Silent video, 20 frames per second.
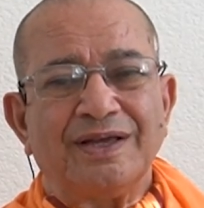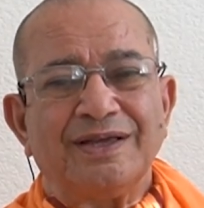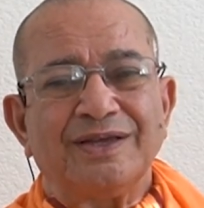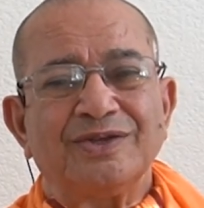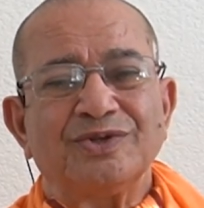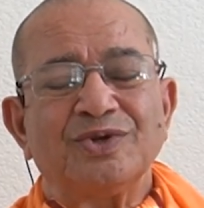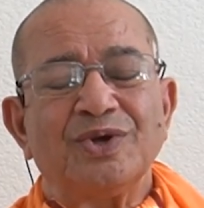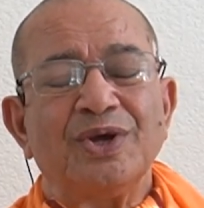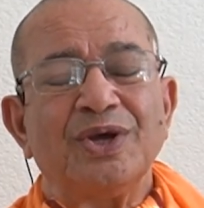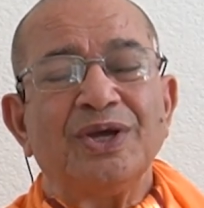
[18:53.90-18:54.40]

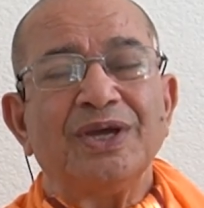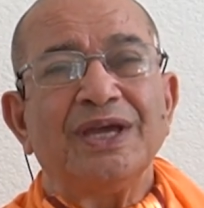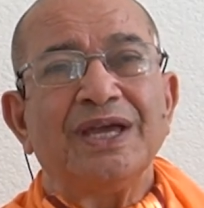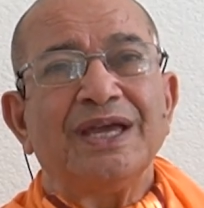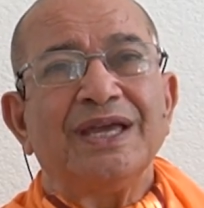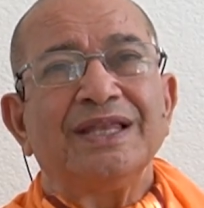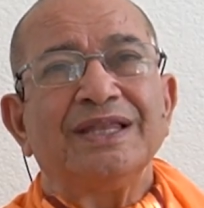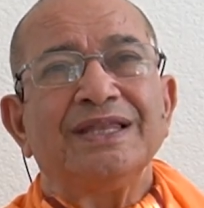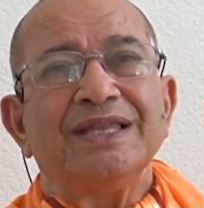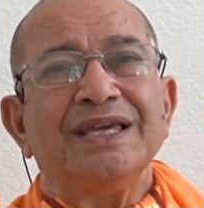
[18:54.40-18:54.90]
So
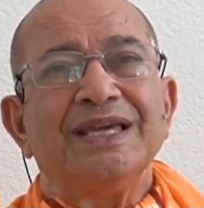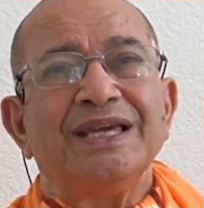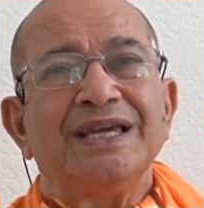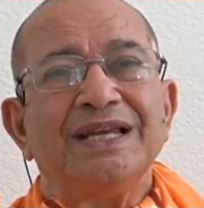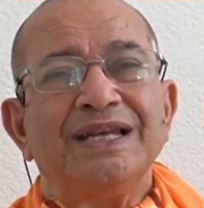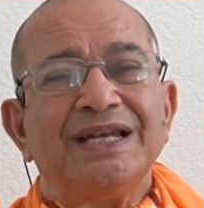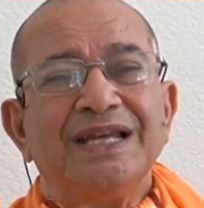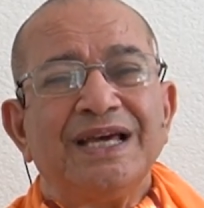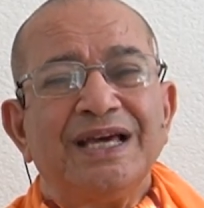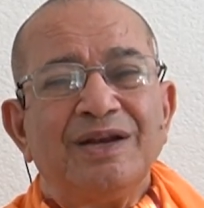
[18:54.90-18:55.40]
the
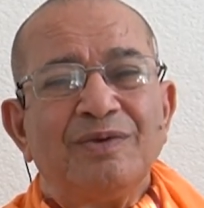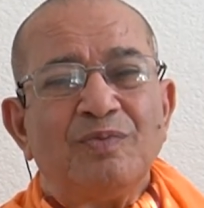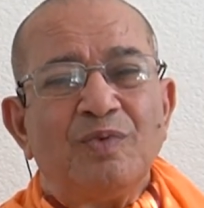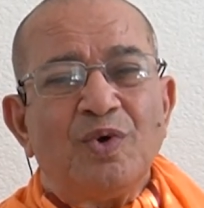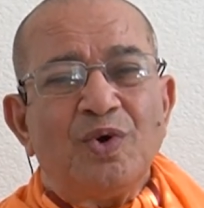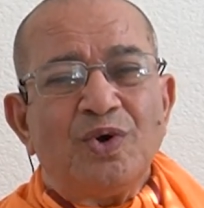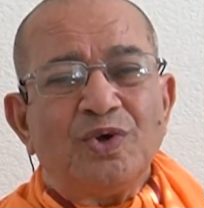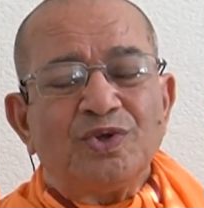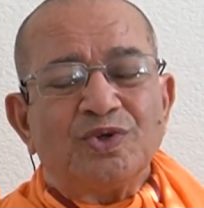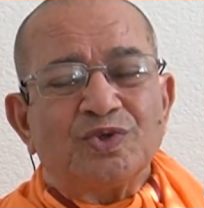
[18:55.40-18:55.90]

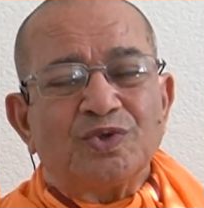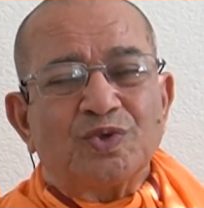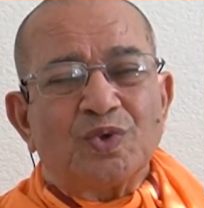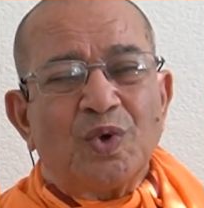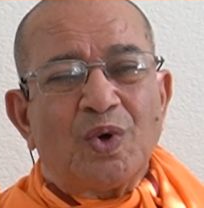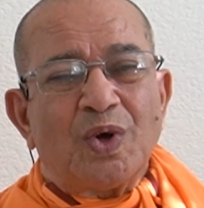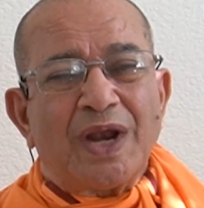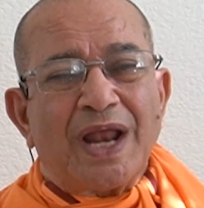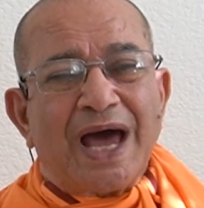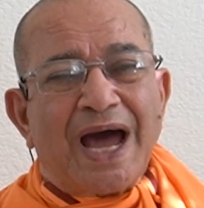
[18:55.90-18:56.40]
innermost
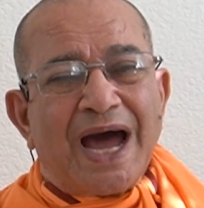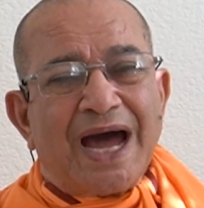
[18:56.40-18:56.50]
soul